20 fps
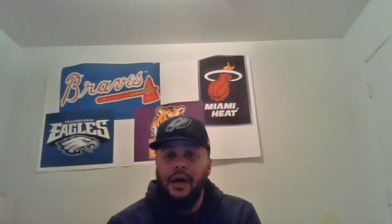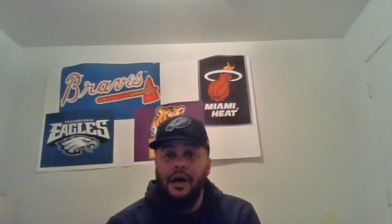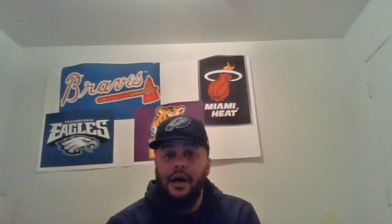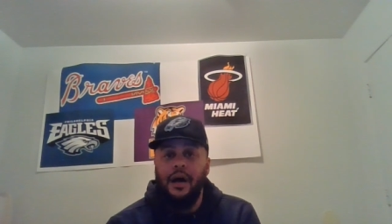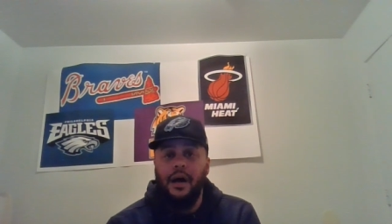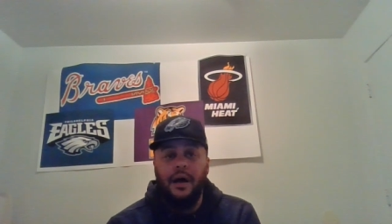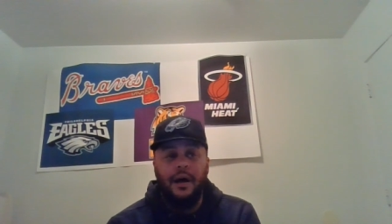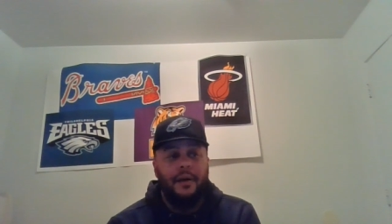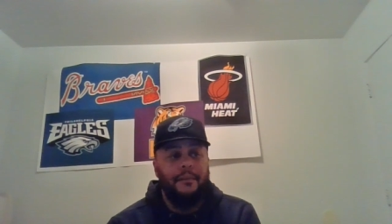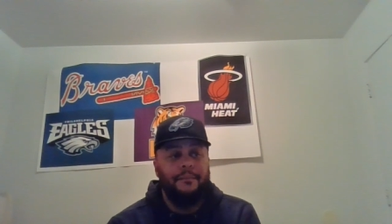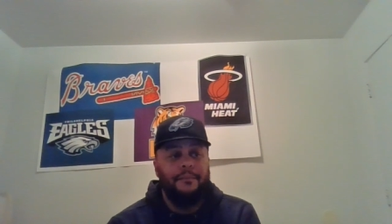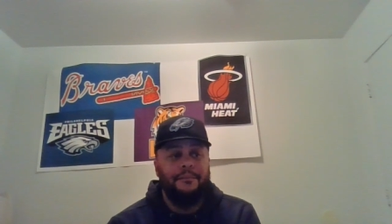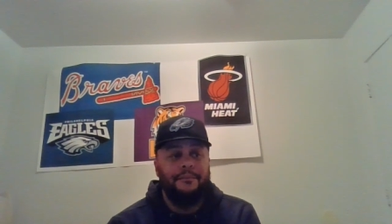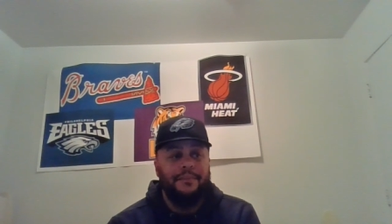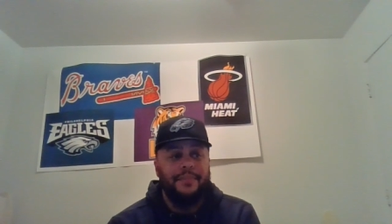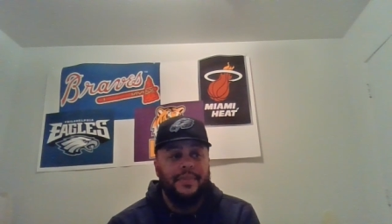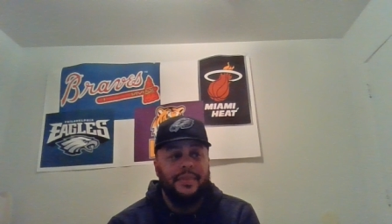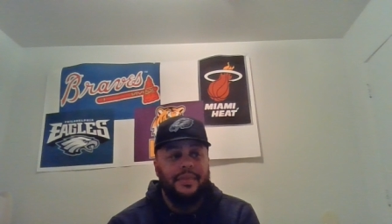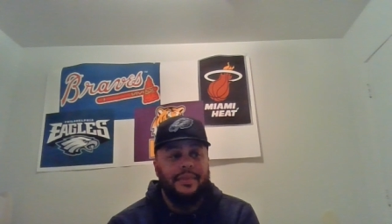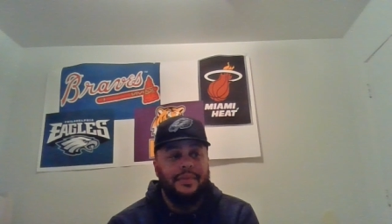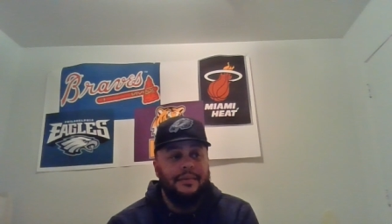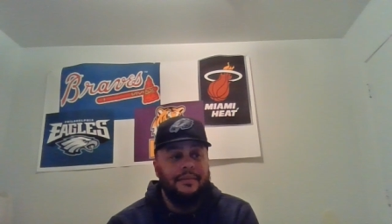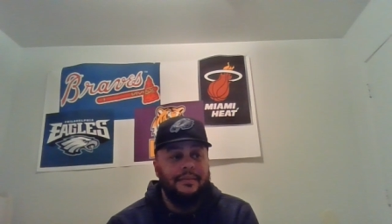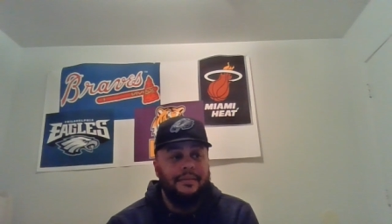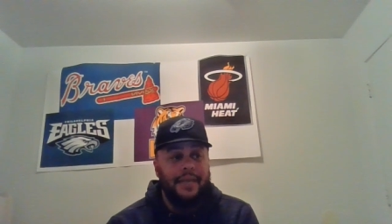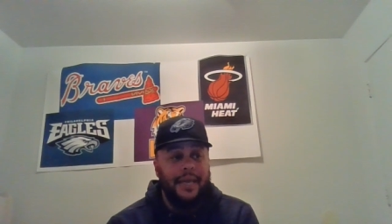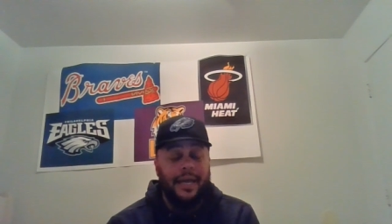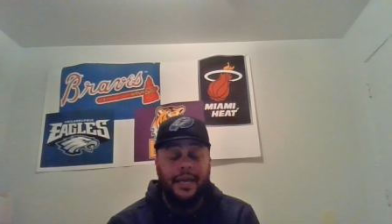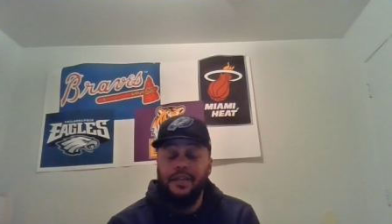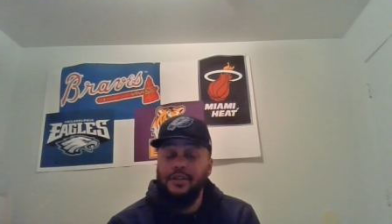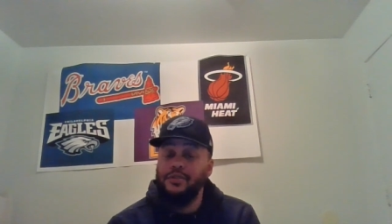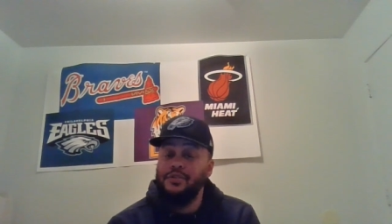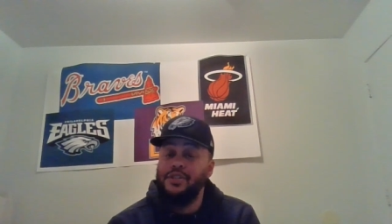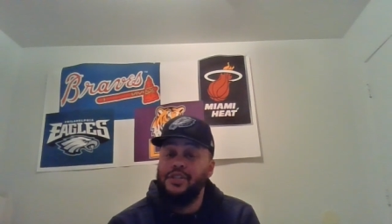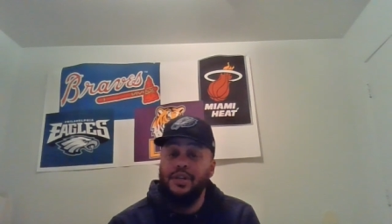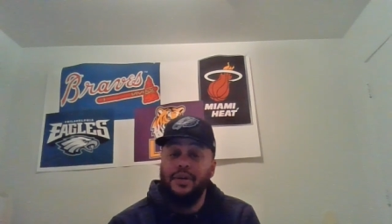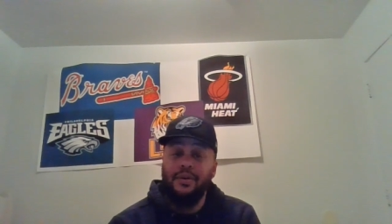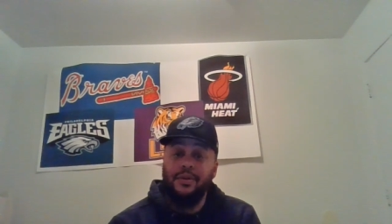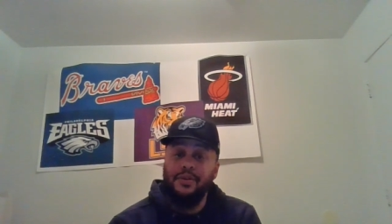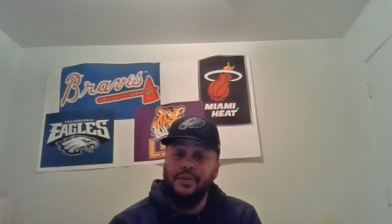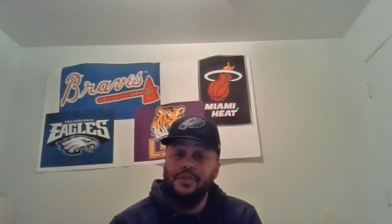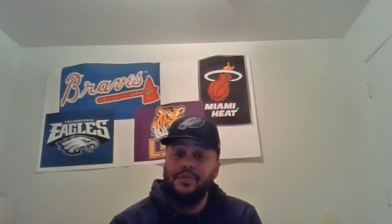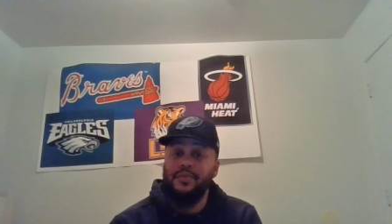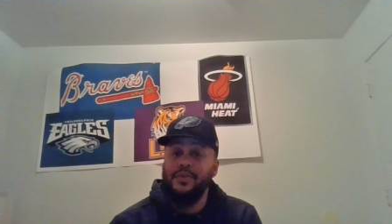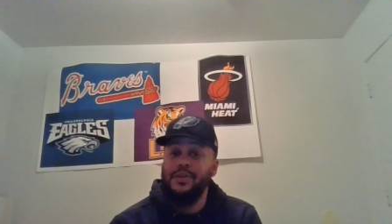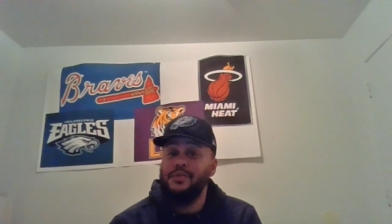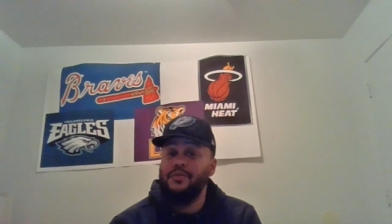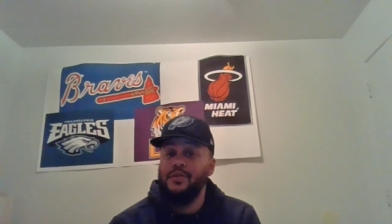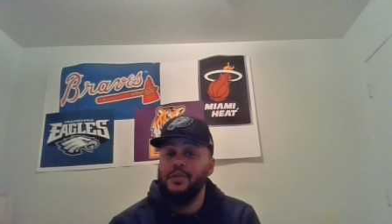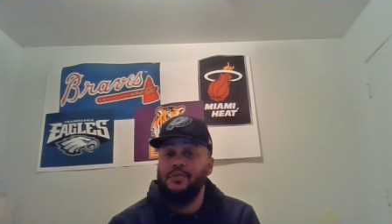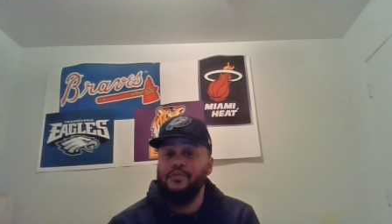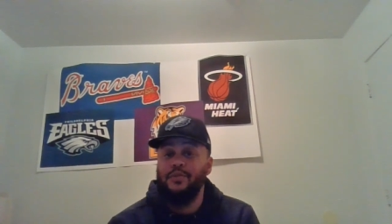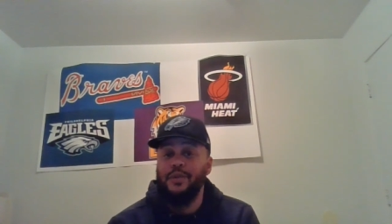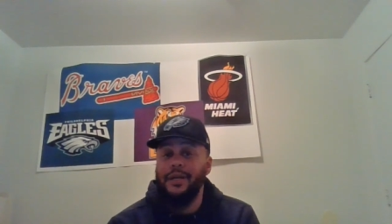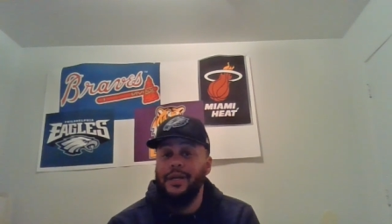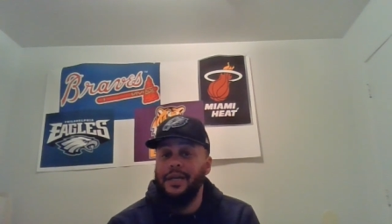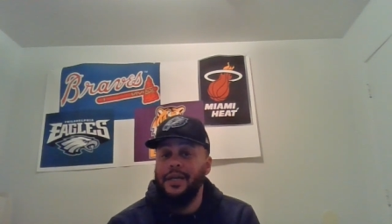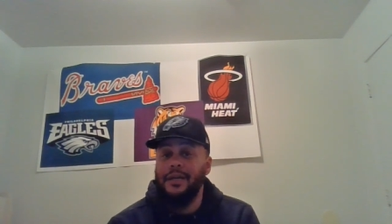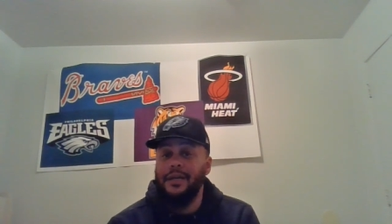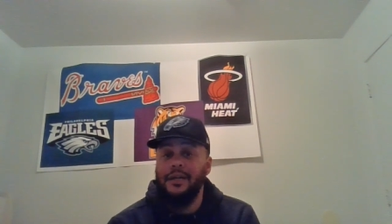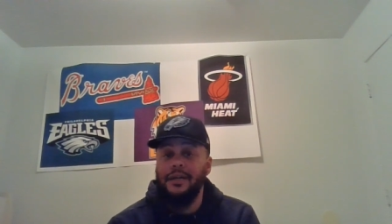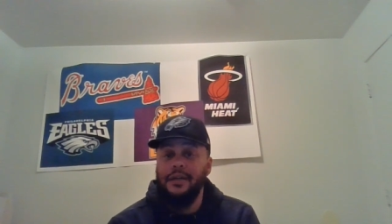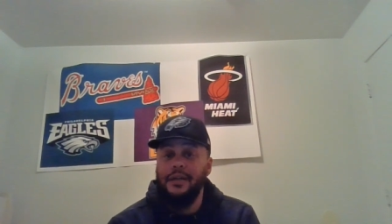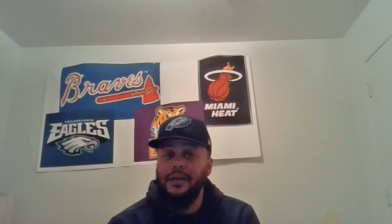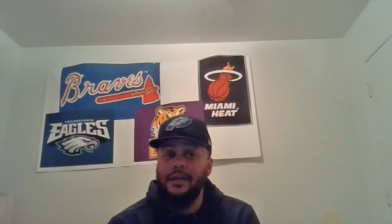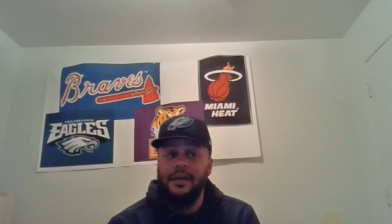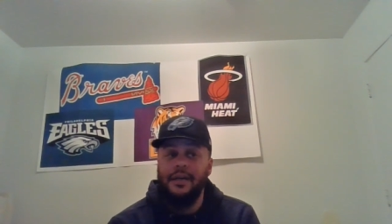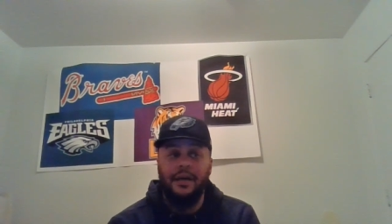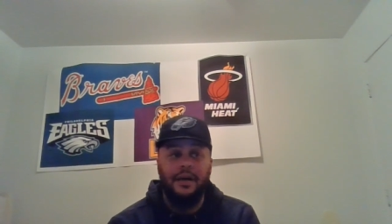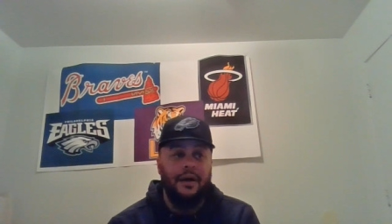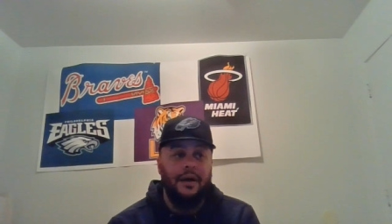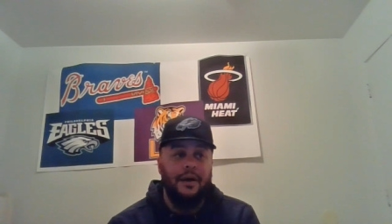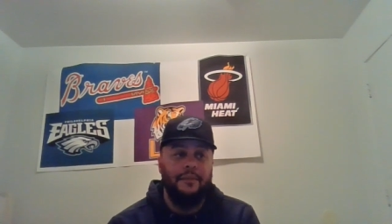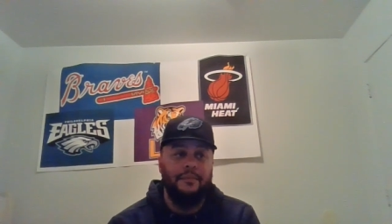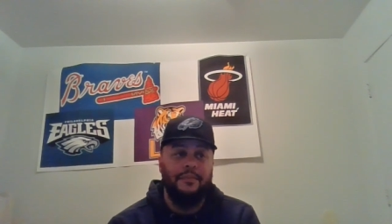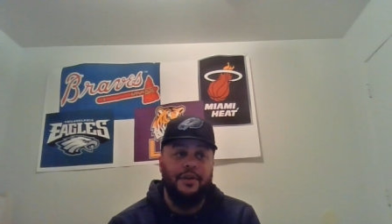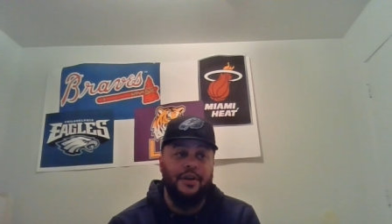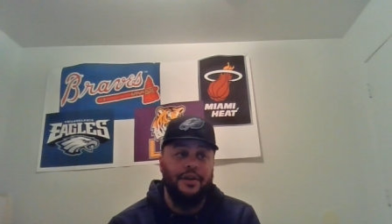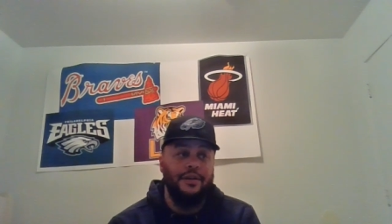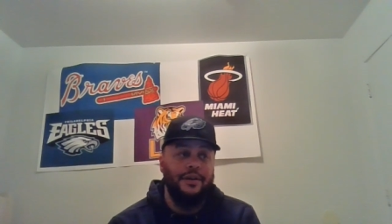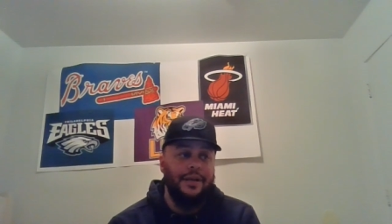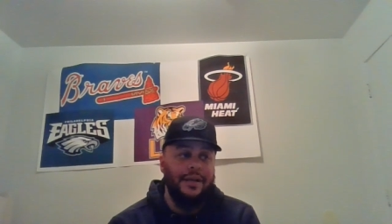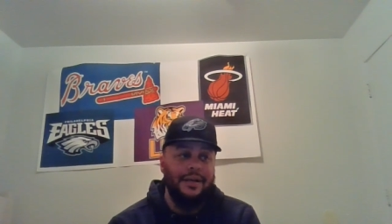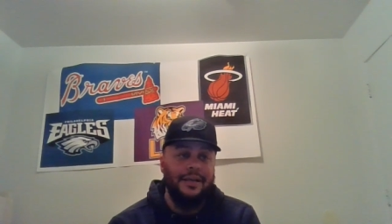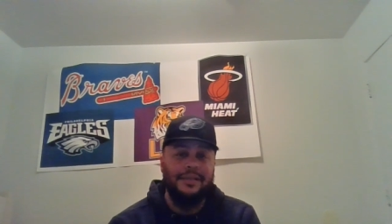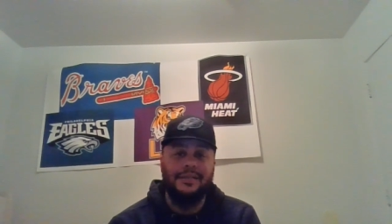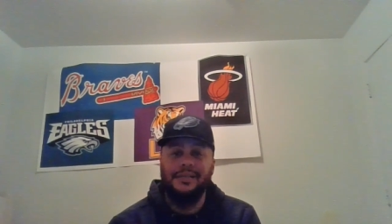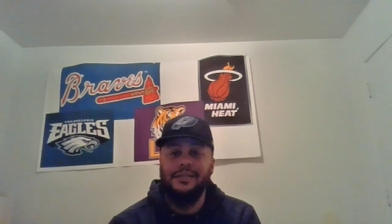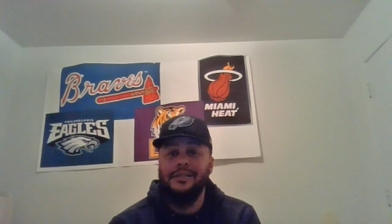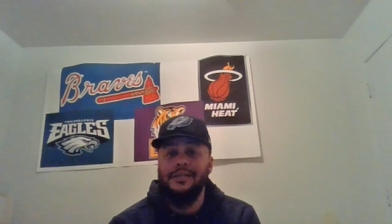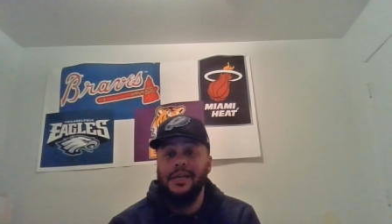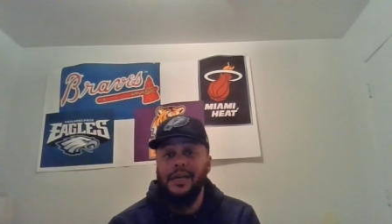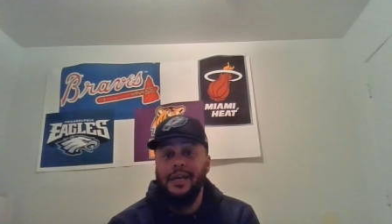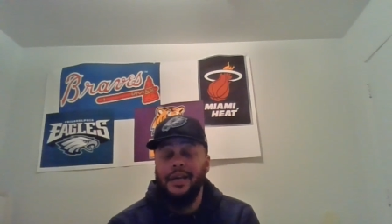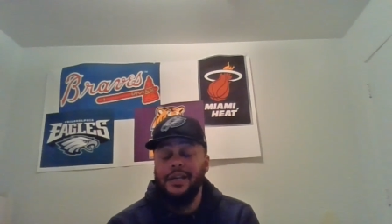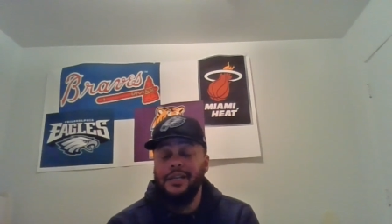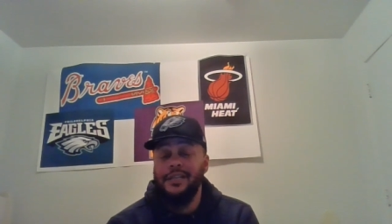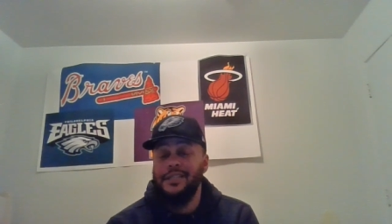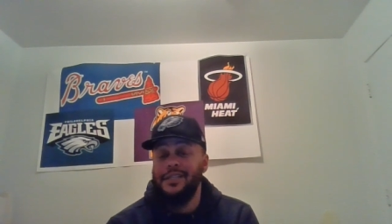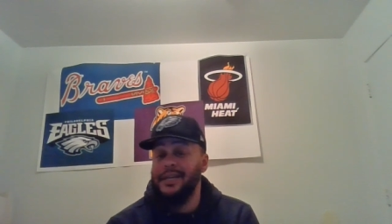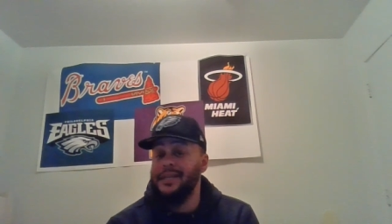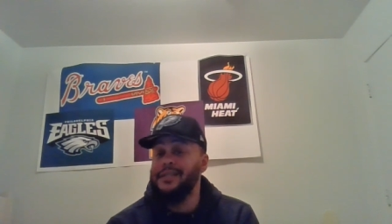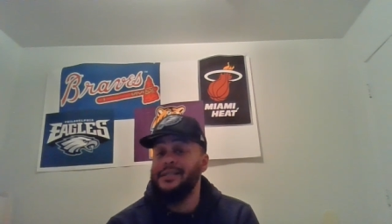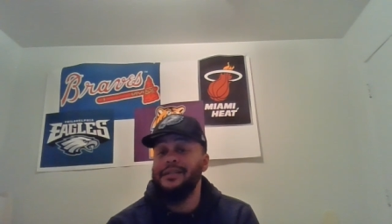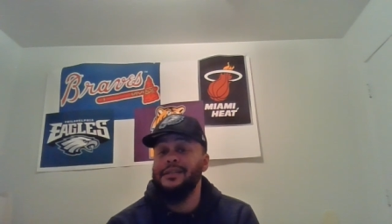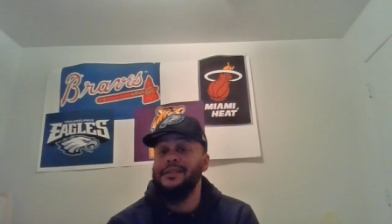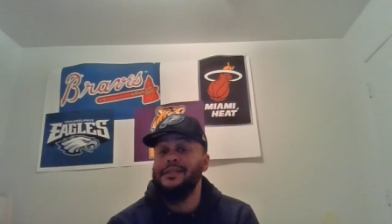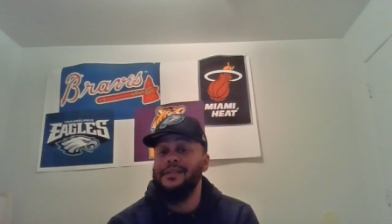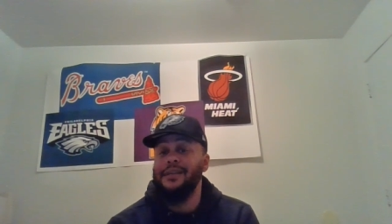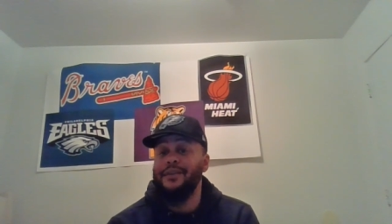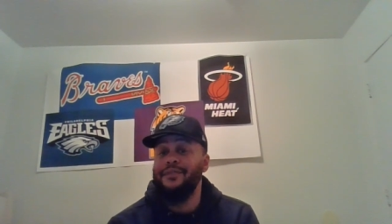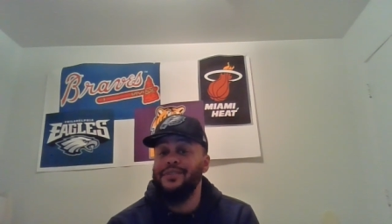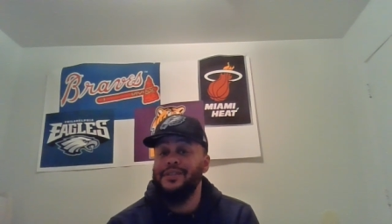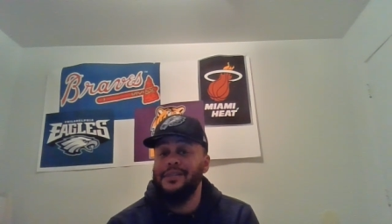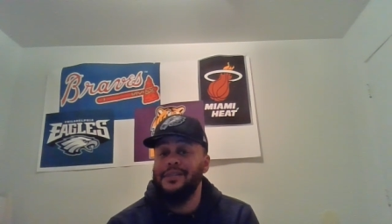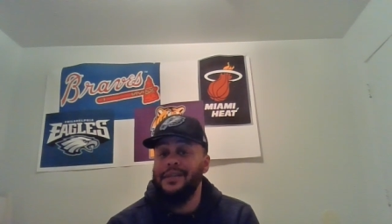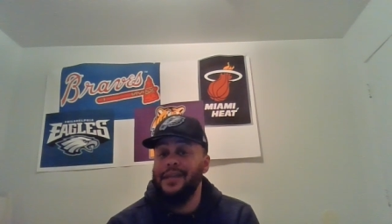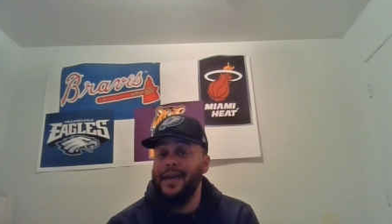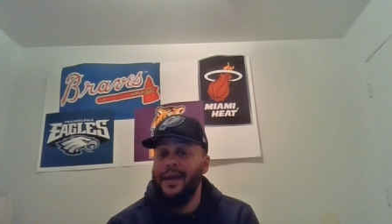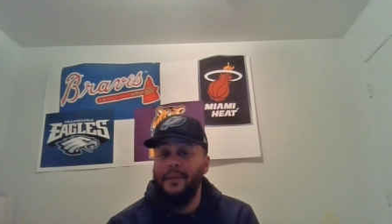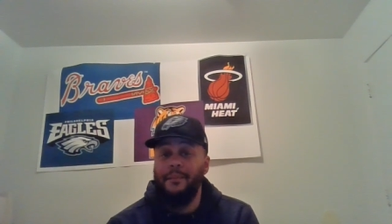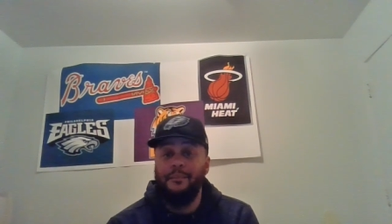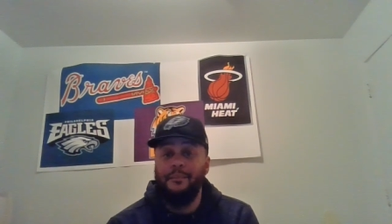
Um, Daniel Jones was, was really good. Um, Kirk Cousins Justin Jefferson had